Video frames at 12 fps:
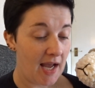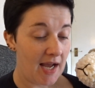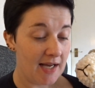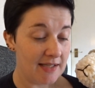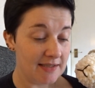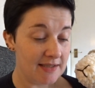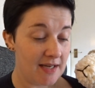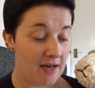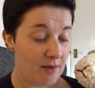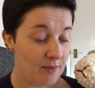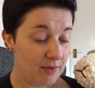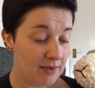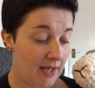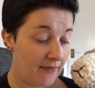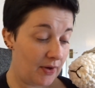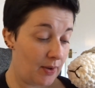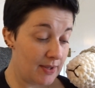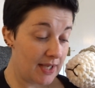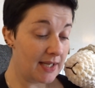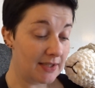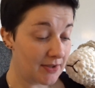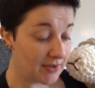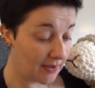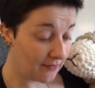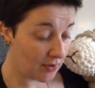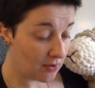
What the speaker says: And I will have a go at that because I've